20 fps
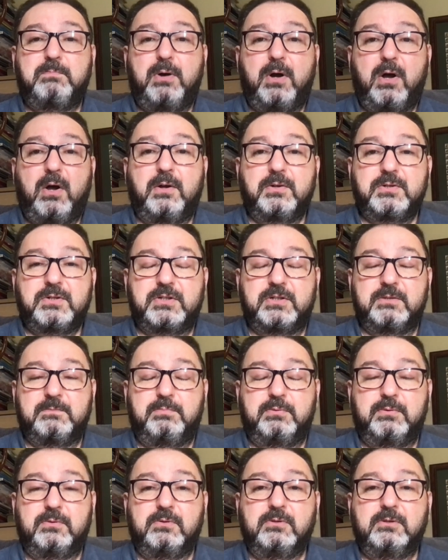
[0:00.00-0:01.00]

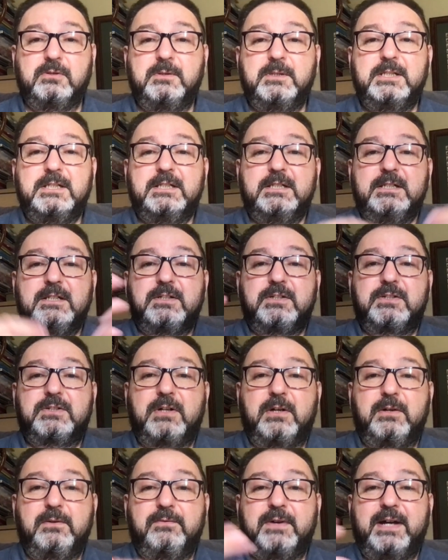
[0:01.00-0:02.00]
possible
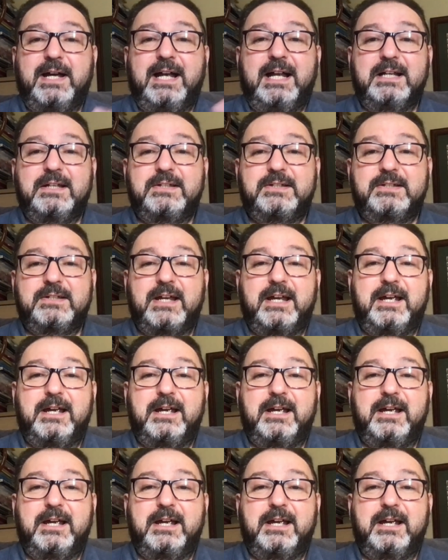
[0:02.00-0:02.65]
so that